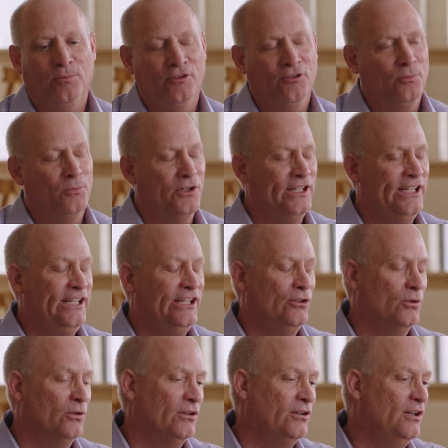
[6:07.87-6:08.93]
much money
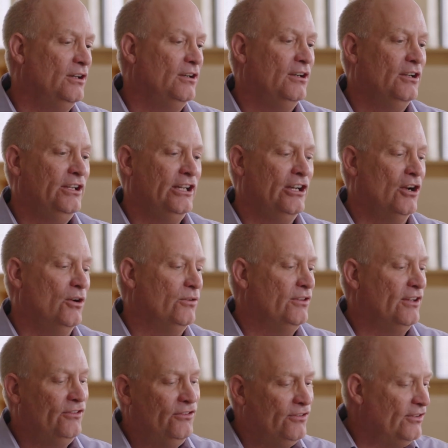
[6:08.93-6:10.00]
or, you know,
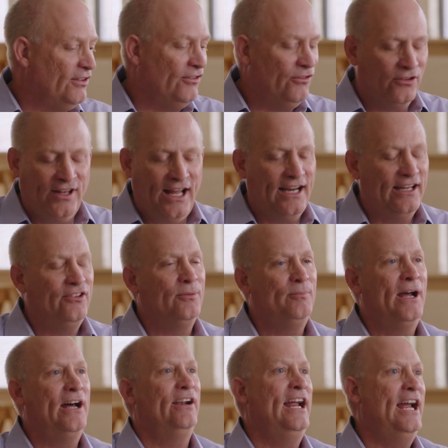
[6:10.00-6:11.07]
this or that. It's
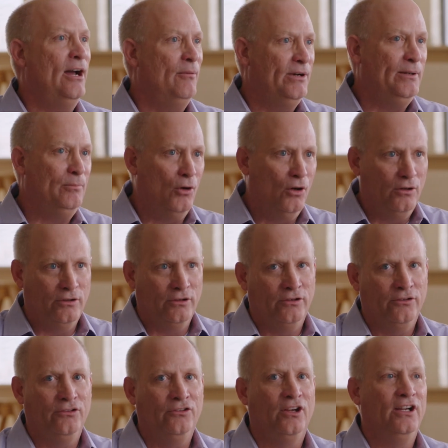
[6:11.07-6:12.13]
about how many
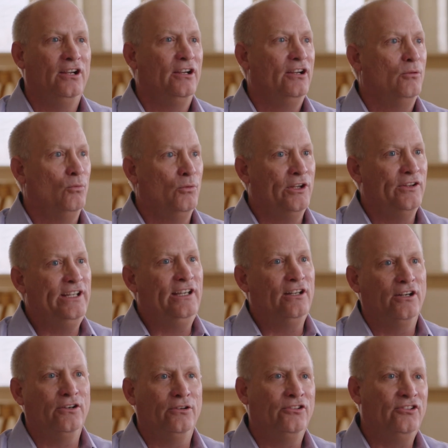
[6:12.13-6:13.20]
partners really can
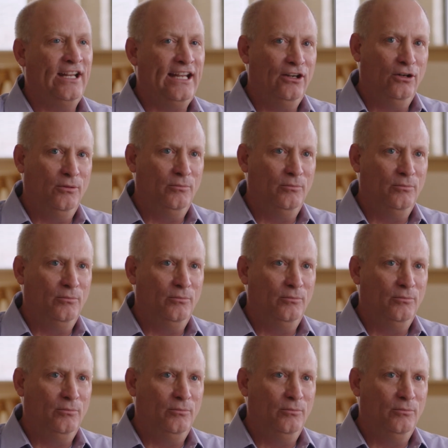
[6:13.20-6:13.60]
understand our